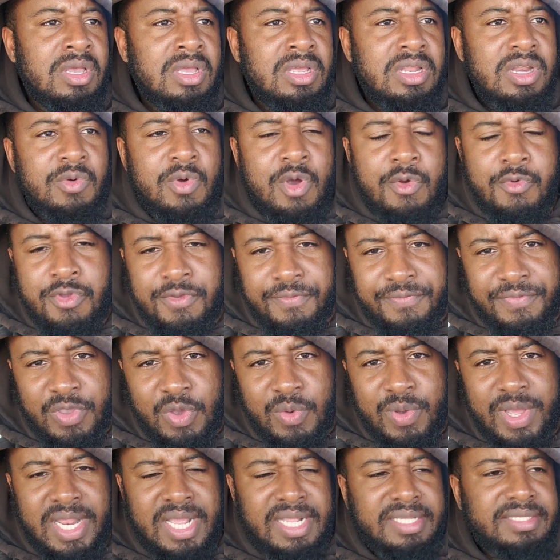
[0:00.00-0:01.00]
They were
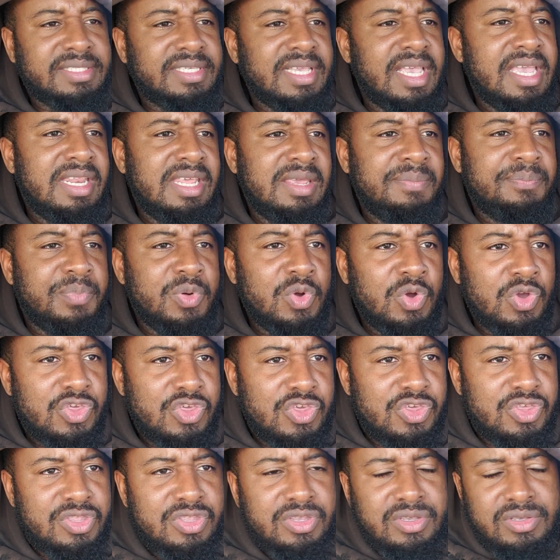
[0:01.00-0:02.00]
reviewing it, saying he
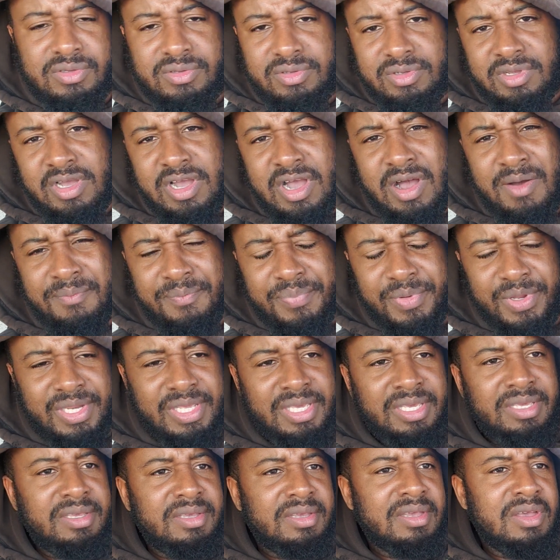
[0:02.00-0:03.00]
pushed
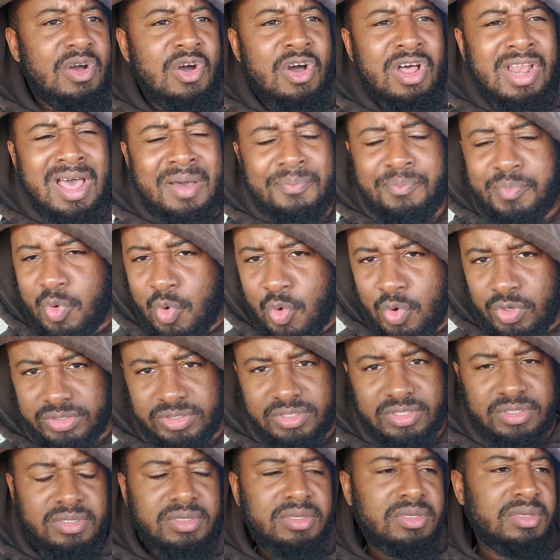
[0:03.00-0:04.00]
Kompany or
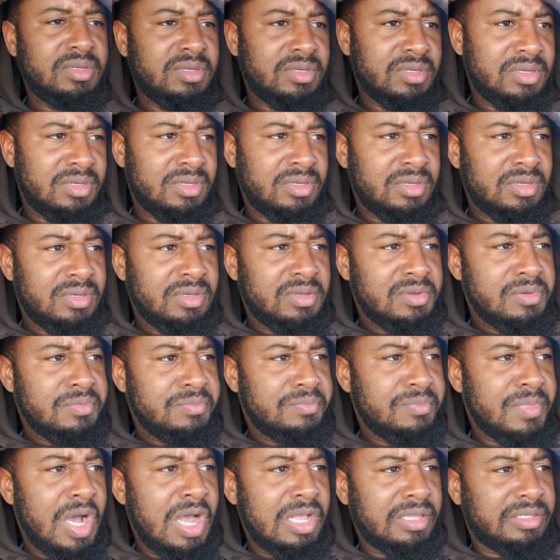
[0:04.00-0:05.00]
Laporte.
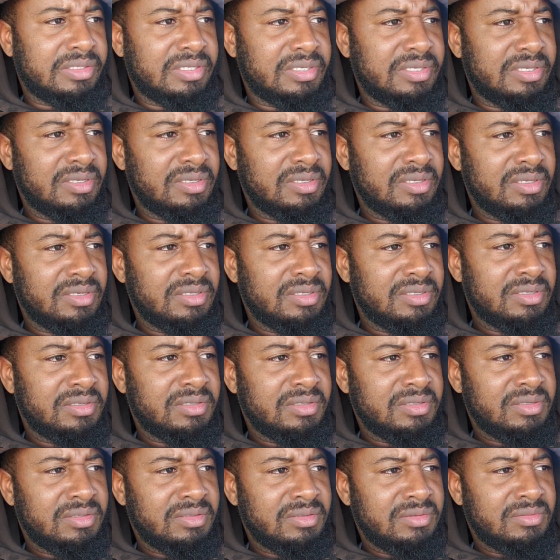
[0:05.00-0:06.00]
But
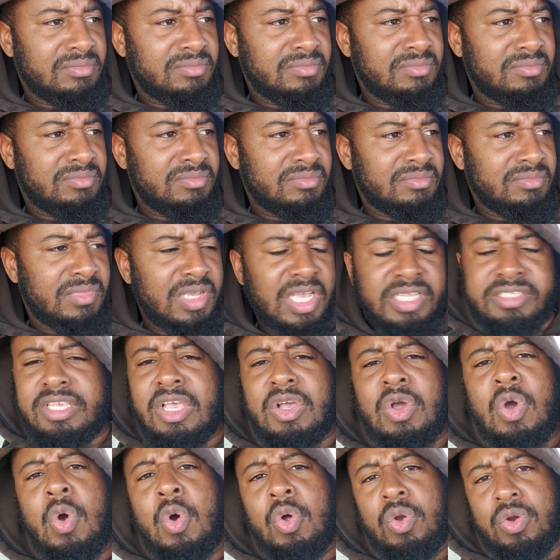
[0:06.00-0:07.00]
it's a
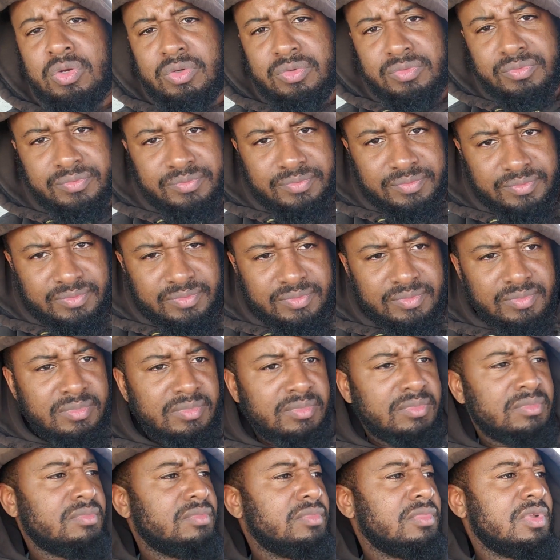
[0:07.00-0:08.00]
goal.
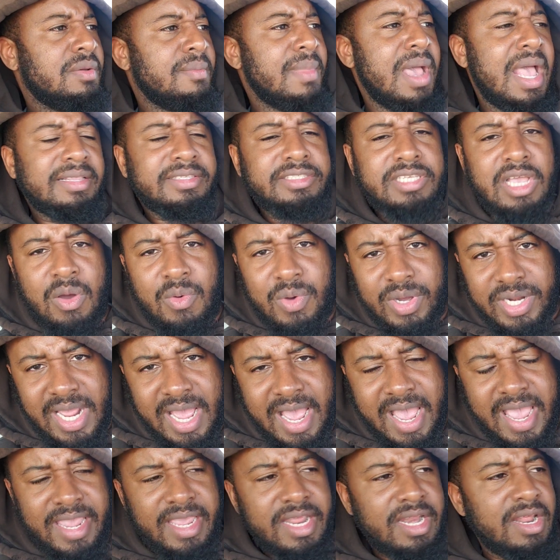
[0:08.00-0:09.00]
The man towered
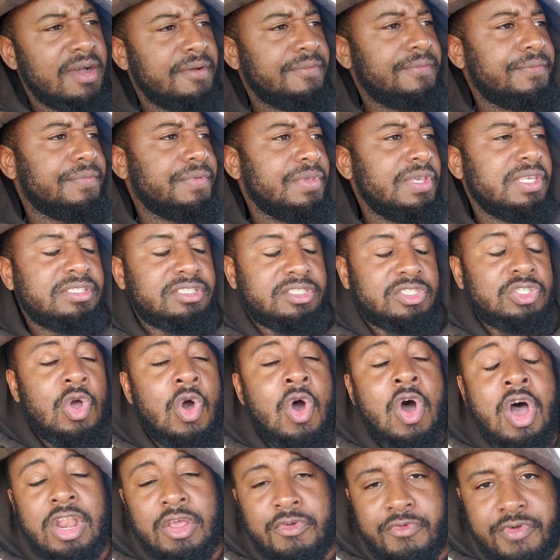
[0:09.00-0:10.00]
high enough. He's
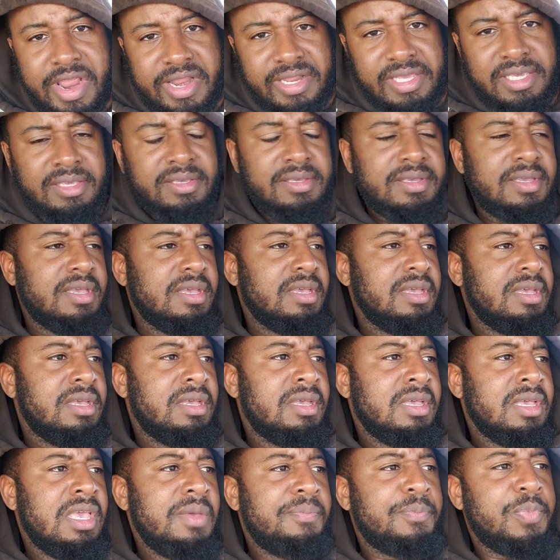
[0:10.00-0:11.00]
tall already.
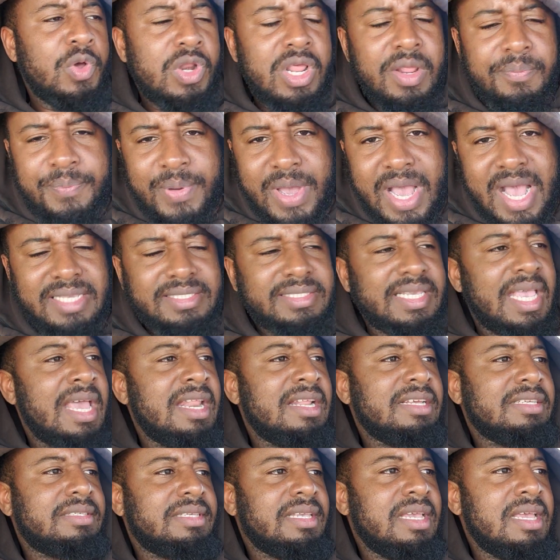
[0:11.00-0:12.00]
He put it past
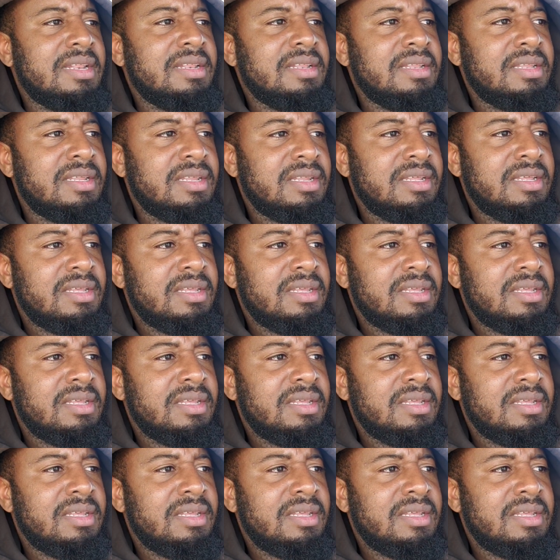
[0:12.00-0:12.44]
Ederson.